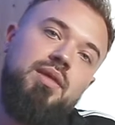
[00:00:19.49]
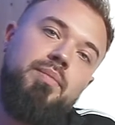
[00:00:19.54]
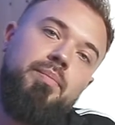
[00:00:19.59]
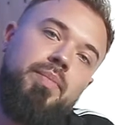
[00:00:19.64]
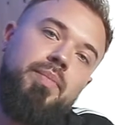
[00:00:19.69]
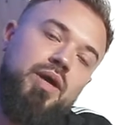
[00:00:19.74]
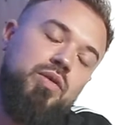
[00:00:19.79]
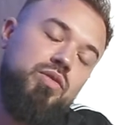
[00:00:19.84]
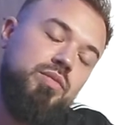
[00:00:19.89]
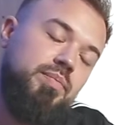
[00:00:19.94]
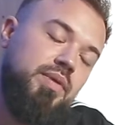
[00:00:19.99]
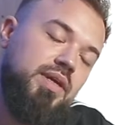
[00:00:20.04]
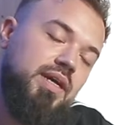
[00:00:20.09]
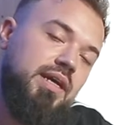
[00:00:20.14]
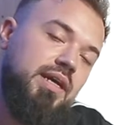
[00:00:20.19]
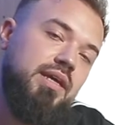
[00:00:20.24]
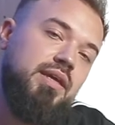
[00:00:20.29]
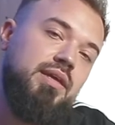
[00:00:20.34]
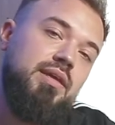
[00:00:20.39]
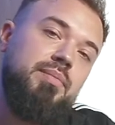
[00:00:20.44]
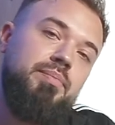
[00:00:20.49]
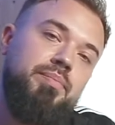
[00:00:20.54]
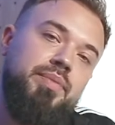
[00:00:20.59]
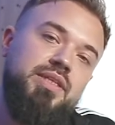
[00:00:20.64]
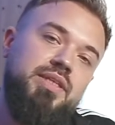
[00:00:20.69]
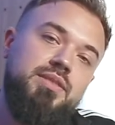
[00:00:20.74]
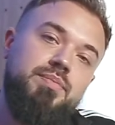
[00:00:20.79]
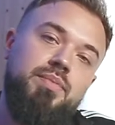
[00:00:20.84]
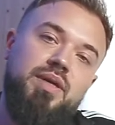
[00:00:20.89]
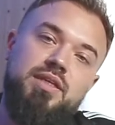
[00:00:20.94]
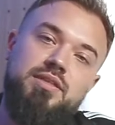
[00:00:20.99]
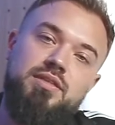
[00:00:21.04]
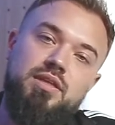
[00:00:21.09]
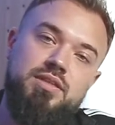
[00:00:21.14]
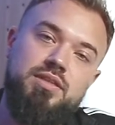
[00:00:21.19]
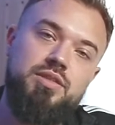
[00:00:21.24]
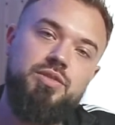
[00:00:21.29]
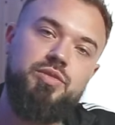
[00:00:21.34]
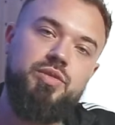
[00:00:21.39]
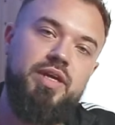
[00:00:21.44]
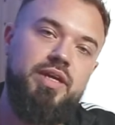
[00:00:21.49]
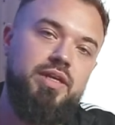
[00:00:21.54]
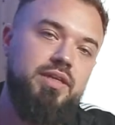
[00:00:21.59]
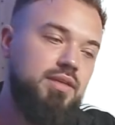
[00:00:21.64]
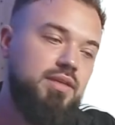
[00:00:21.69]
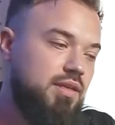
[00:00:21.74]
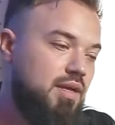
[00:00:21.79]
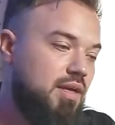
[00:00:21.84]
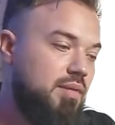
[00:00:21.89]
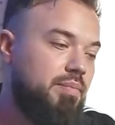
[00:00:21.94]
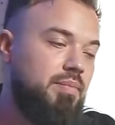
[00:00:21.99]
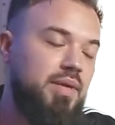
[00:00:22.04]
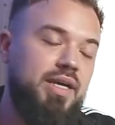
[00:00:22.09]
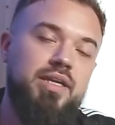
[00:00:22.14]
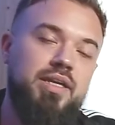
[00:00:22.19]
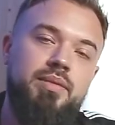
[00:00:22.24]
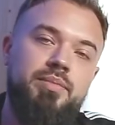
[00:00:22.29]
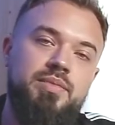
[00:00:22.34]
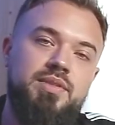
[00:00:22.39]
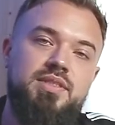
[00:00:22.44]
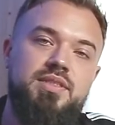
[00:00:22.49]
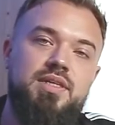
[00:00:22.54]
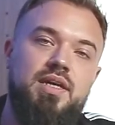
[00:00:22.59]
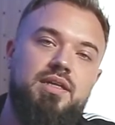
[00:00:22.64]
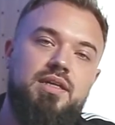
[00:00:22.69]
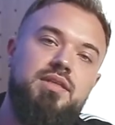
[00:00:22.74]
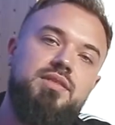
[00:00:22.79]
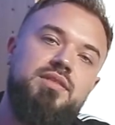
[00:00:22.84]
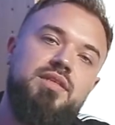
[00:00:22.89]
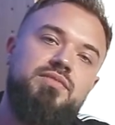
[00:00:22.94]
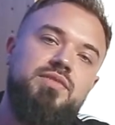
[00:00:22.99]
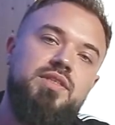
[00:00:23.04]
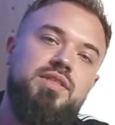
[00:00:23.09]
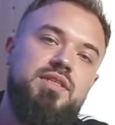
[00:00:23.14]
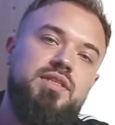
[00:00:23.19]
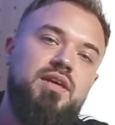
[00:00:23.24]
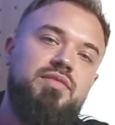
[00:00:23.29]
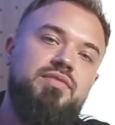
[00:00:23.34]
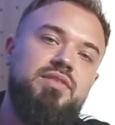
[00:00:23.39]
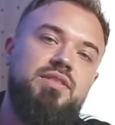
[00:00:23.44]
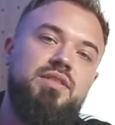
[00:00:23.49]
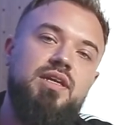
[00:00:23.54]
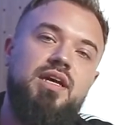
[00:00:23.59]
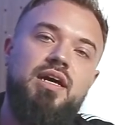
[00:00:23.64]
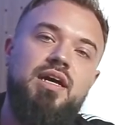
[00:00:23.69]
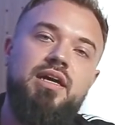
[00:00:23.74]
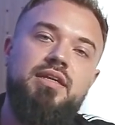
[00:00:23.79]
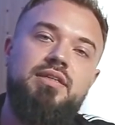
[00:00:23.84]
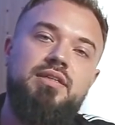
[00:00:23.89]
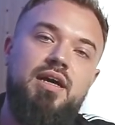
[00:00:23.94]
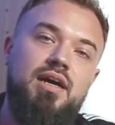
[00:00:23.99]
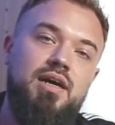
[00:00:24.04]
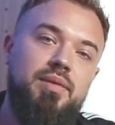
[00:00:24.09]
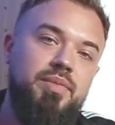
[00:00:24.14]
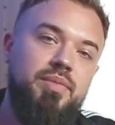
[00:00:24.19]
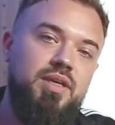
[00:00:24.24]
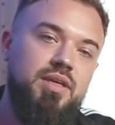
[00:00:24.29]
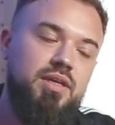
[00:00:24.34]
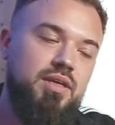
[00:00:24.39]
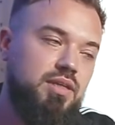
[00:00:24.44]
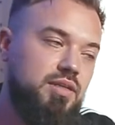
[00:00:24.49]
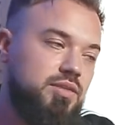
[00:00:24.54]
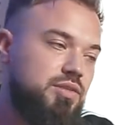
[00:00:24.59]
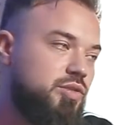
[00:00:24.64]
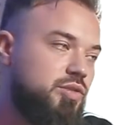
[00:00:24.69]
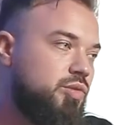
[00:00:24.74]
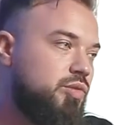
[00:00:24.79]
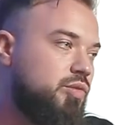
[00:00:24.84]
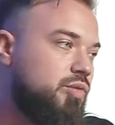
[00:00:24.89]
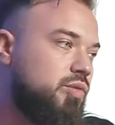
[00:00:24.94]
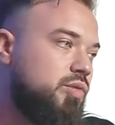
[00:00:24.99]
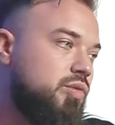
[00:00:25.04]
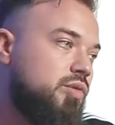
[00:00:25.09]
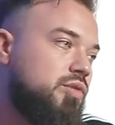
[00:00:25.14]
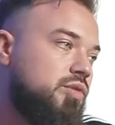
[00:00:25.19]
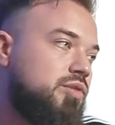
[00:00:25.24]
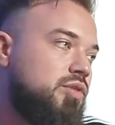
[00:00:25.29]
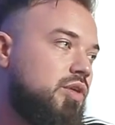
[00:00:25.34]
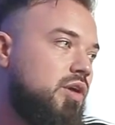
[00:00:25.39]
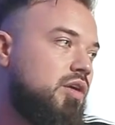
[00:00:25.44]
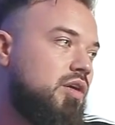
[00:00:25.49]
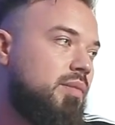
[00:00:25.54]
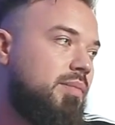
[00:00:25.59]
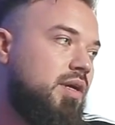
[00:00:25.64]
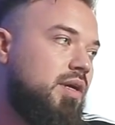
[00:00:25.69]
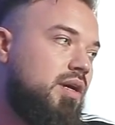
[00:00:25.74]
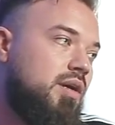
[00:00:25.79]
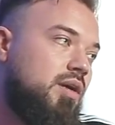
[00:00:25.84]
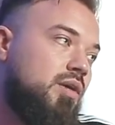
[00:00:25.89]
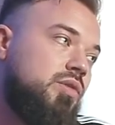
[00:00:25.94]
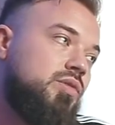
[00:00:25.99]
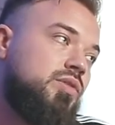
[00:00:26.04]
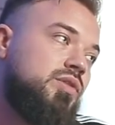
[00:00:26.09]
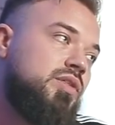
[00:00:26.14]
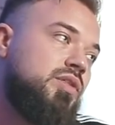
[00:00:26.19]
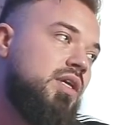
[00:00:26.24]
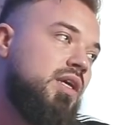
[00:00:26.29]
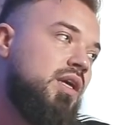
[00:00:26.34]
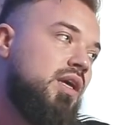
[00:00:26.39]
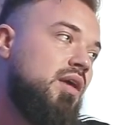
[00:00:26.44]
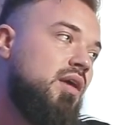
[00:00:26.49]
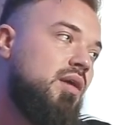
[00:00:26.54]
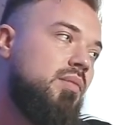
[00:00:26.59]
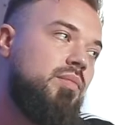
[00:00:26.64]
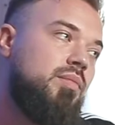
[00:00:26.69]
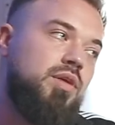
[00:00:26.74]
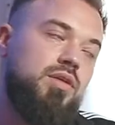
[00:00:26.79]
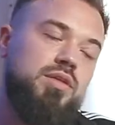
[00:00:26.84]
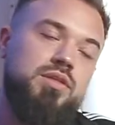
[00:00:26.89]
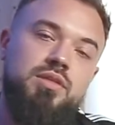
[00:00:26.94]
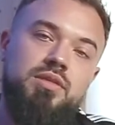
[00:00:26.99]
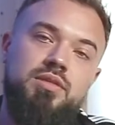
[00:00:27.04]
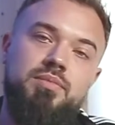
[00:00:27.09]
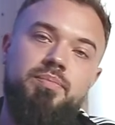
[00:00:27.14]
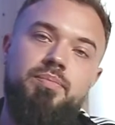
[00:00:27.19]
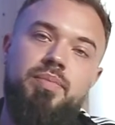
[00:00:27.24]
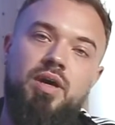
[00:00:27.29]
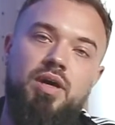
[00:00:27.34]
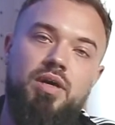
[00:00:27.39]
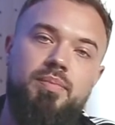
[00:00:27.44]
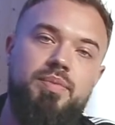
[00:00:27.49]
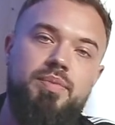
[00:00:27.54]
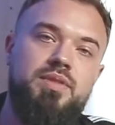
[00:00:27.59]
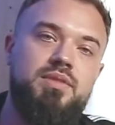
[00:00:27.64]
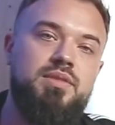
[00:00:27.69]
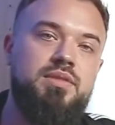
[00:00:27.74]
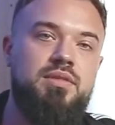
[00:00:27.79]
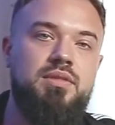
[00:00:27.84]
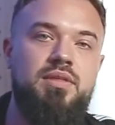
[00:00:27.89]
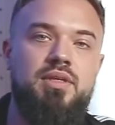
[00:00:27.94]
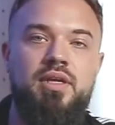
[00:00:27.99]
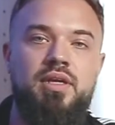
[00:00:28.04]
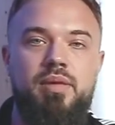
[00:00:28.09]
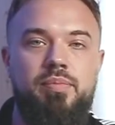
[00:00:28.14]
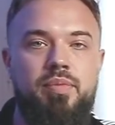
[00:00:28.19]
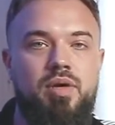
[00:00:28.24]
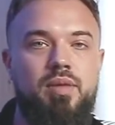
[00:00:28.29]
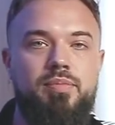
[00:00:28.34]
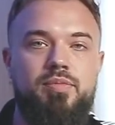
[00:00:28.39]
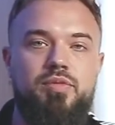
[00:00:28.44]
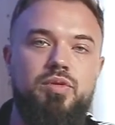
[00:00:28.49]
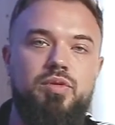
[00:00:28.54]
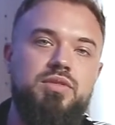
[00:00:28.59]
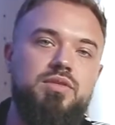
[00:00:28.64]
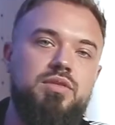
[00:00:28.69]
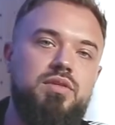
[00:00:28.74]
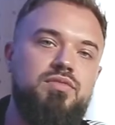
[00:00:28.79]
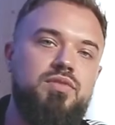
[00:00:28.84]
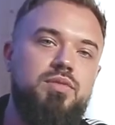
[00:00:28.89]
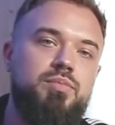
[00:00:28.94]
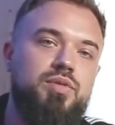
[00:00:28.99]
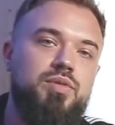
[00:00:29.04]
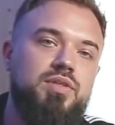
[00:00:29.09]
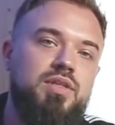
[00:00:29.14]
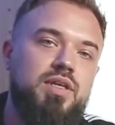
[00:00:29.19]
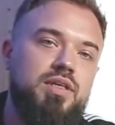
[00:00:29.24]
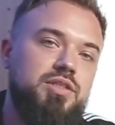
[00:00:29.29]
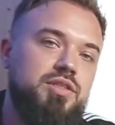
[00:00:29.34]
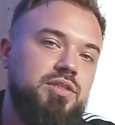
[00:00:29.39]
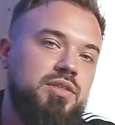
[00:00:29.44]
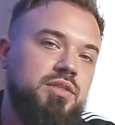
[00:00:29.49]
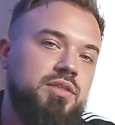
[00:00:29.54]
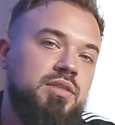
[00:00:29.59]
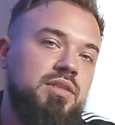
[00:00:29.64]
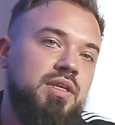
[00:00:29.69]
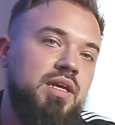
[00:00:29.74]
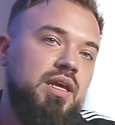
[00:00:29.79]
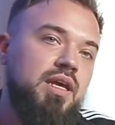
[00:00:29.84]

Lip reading: powered by Beats by Dr. Dre. My name is Tacka77 and I'm here to talk about modern pop and hip-hop crossover production